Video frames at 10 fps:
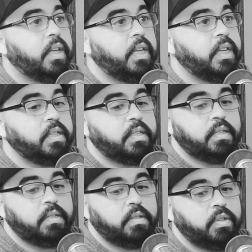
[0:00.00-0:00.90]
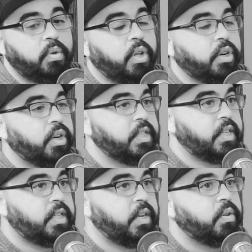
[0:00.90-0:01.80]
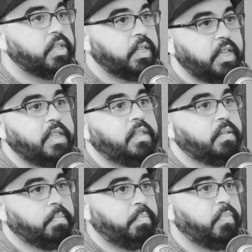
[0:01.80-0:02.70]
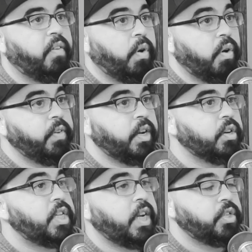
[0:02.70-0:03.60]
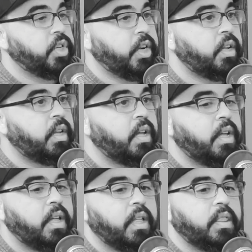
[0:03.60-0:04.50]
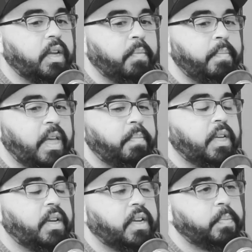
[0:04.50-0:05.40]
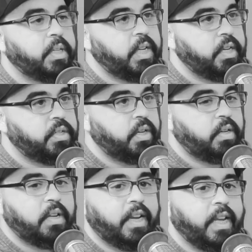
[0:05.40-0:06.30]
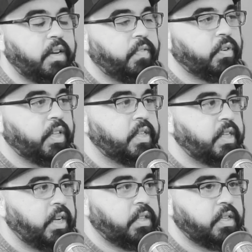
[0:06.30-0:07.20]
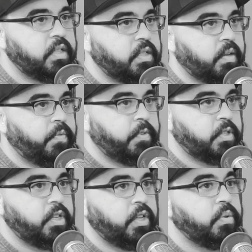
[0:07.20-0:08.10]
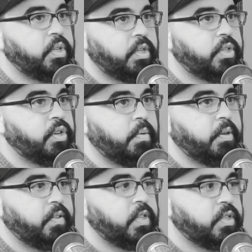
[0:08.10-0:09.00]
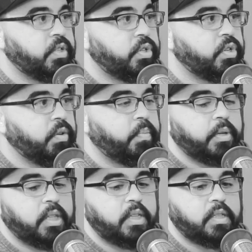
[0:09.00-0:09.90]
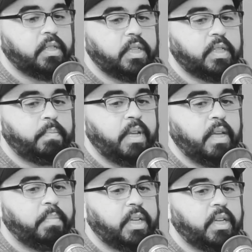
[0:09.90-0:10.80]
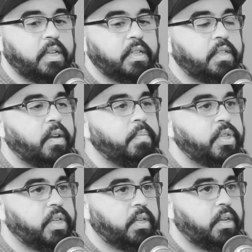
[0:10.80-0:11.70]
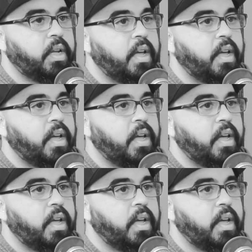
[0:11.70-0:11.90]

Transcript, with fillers: is no longer existing, or it's at least evolving or changing. There may be an expectation, again, if you're listening, this is up to you to determine if this is true, but this this may be an assumption